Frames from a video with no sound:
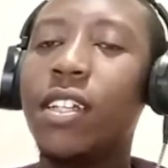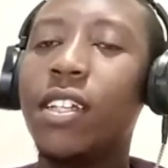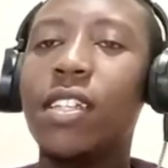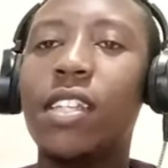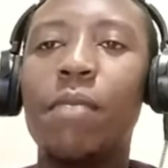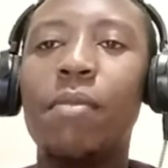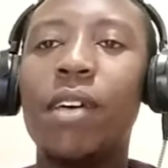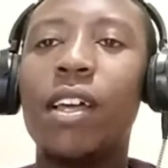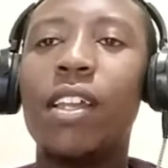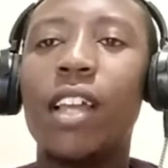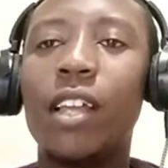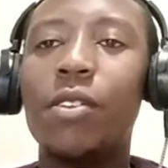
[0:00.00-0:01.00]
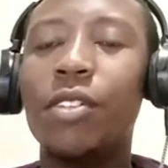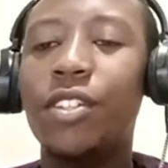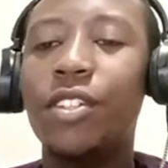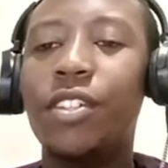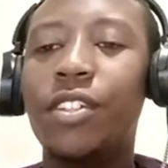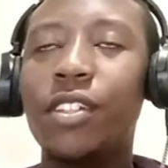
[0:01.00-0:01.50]
some
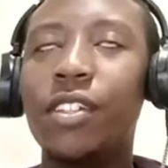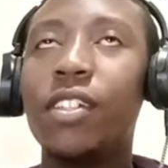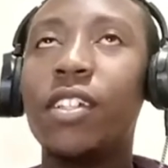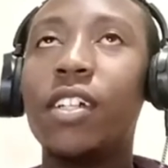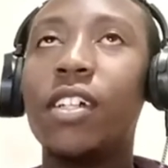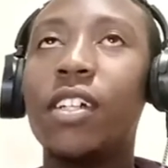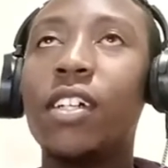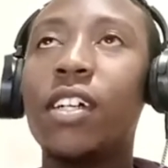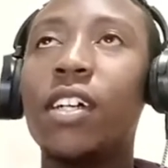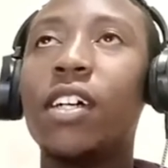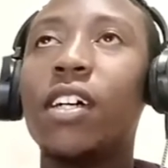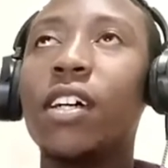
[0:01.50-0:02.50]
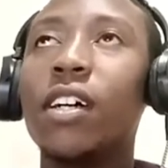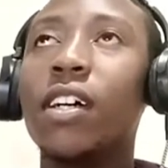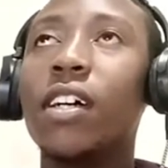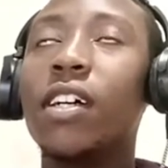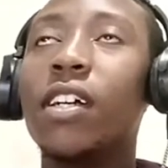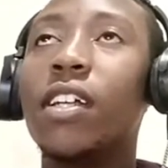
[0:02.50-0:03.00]
analogy. Uh,
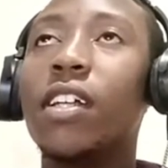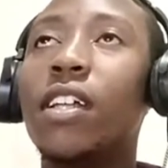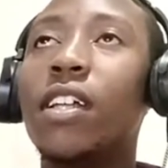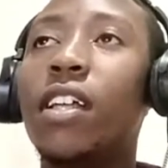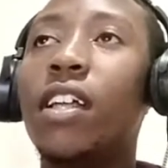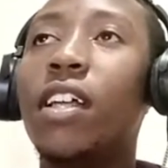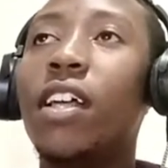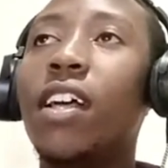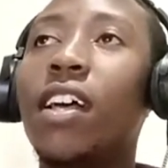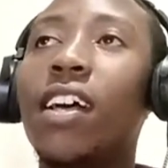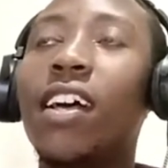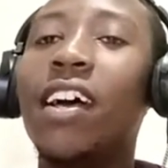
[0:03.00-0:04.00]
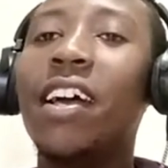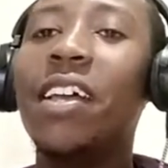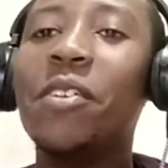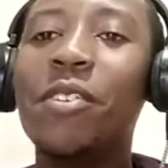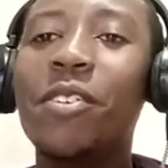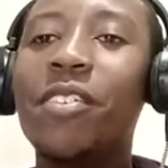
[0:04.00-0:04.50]
I
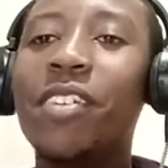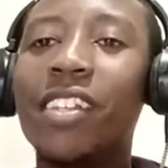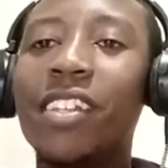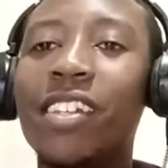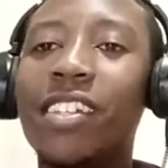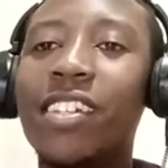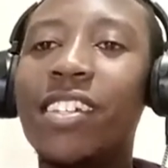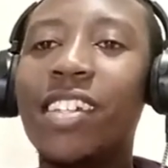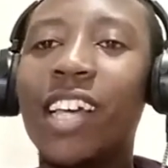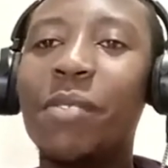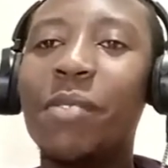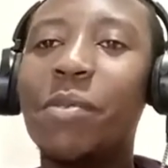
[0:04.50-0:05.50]
know during this time